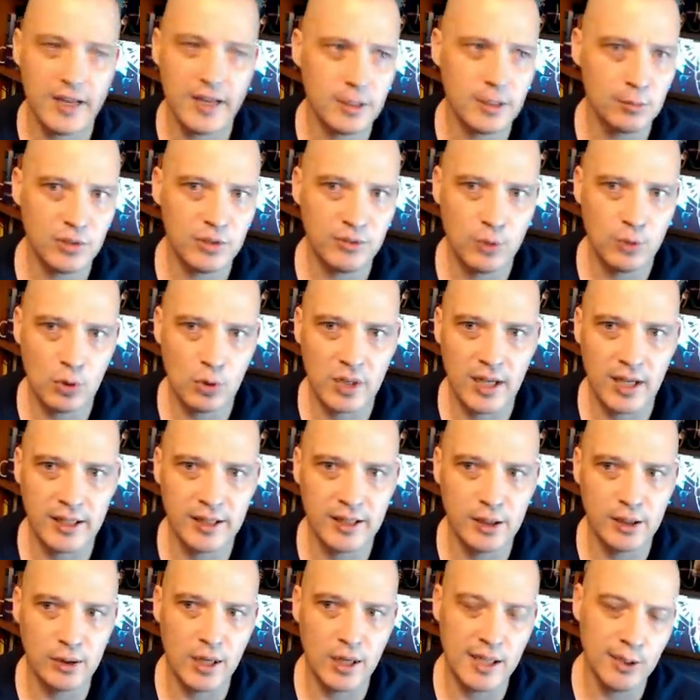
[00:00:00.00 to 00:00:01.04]
And before I
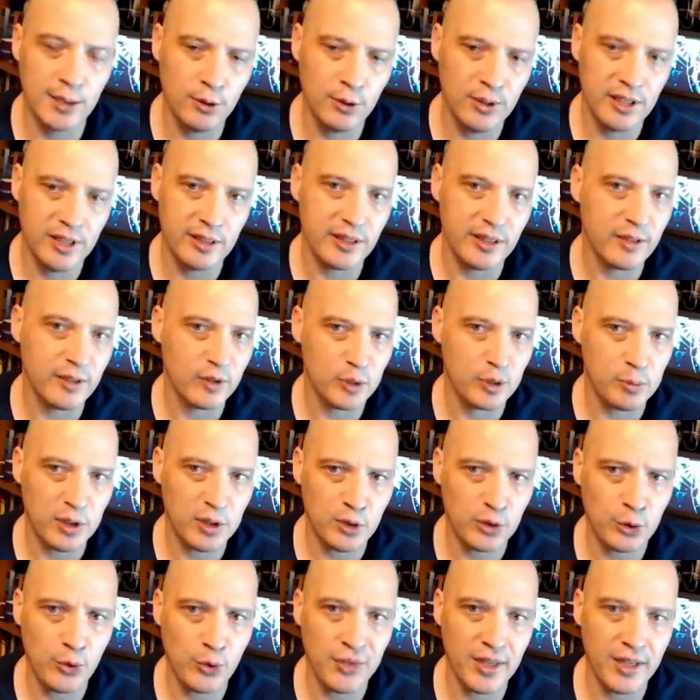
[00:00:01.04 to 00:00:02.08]
go, I do need to give a
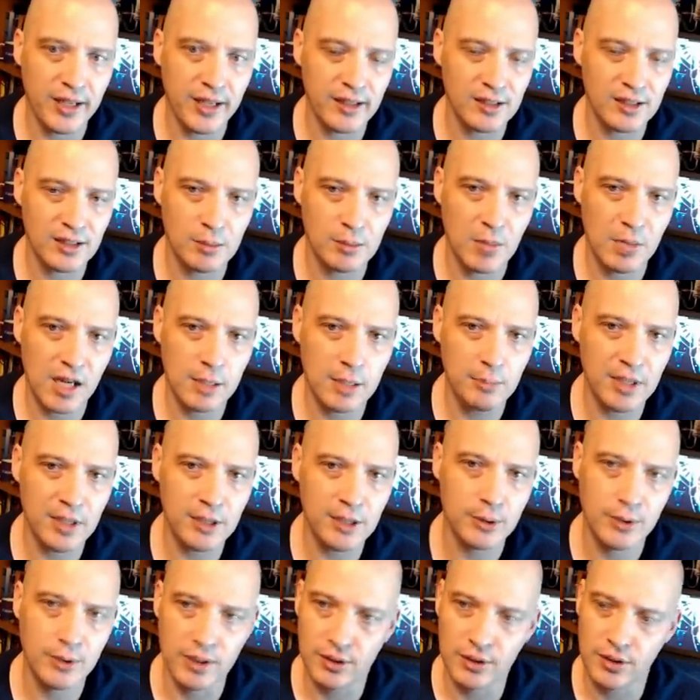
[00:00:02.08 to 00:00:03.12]
special thanks to my
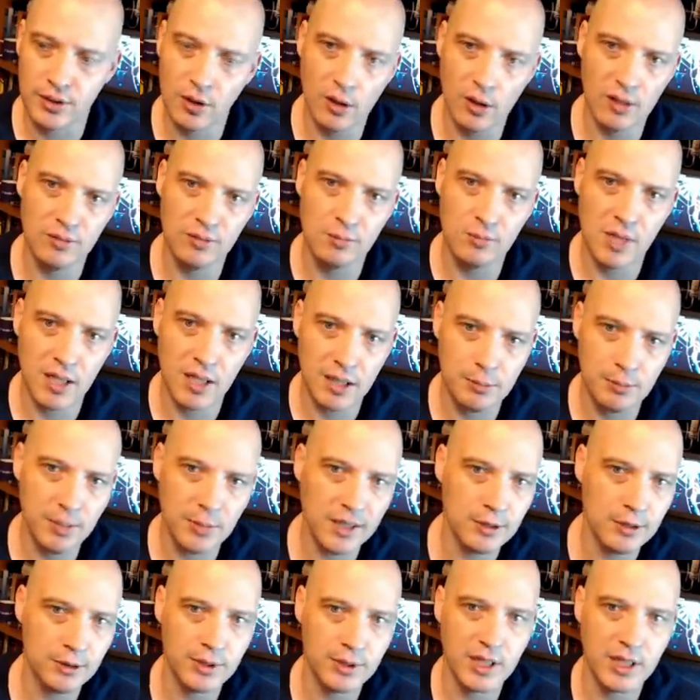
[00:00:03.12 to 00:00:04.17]
patrons, all of my
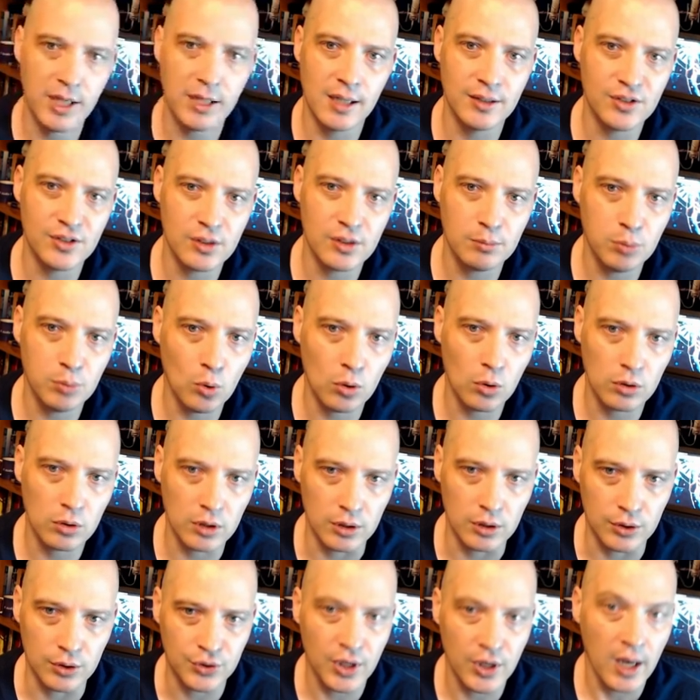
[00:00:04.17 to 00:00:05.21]
Patreon
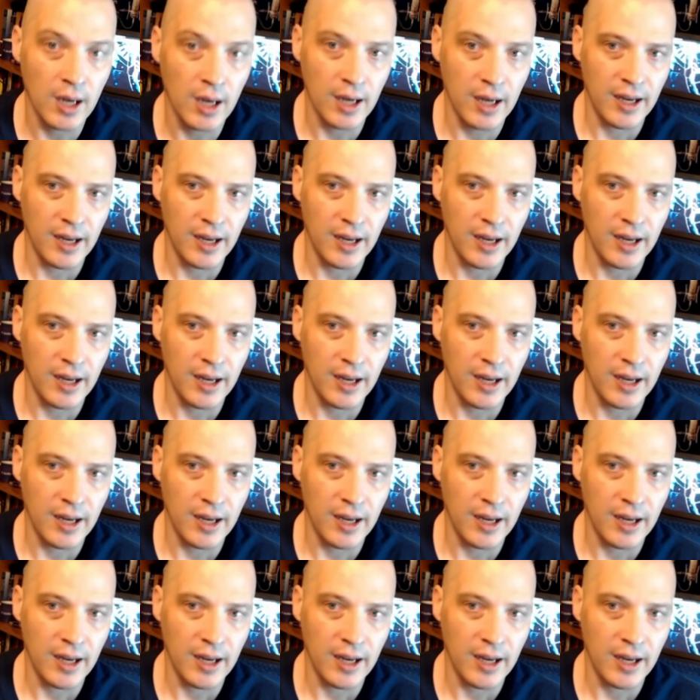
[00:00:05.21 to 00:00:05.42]
supporters.